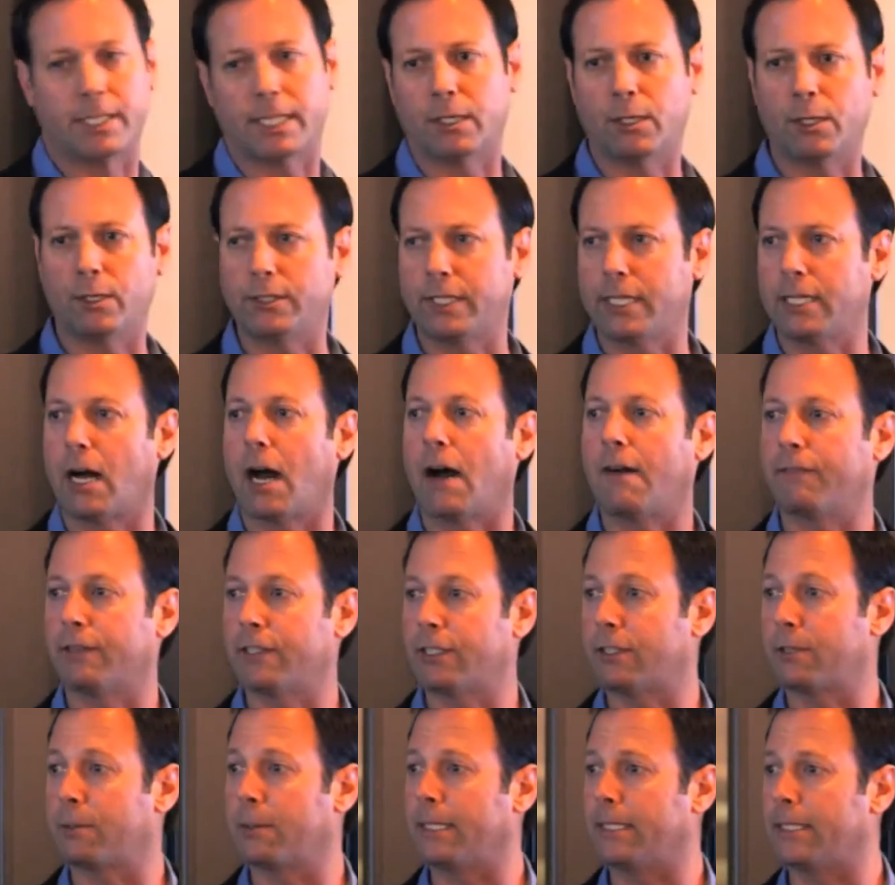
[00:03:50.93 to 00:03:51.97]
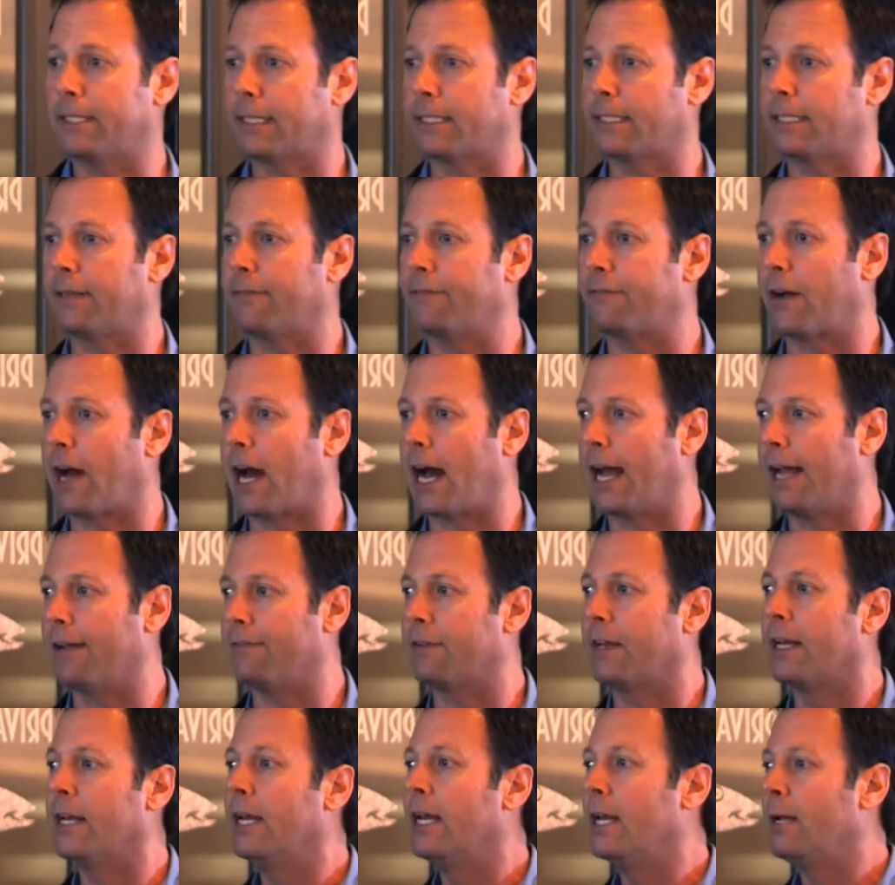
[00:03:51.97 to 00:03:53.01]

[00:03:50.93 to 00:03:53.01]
using Office 365,